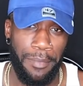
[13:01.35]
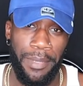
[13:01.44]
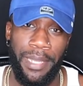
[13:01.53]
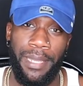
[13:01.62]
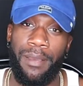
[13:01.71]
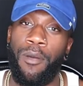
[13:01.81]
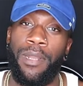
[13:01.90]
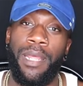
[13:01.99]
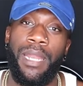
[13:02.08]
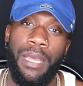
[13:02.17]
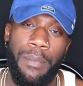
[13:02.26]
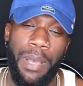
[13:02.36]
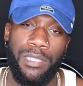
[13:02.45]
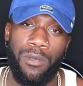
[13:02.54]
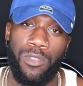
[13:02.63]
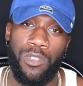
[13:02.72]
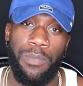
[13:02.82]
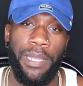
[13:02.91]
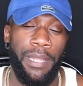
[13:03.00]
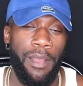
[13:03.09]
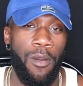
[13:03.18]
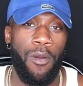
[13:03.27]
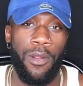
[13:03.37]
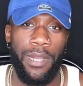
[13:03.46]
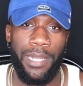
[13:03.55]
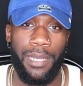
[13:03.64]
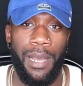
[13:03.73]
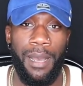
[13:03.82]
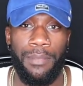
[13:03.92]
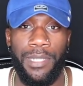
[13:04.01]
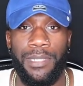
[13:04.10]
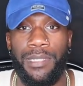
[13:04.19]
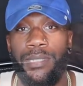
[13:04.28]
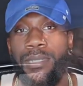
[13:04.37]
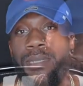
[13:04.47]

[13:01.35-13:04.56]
me on any of my social media or in the comments.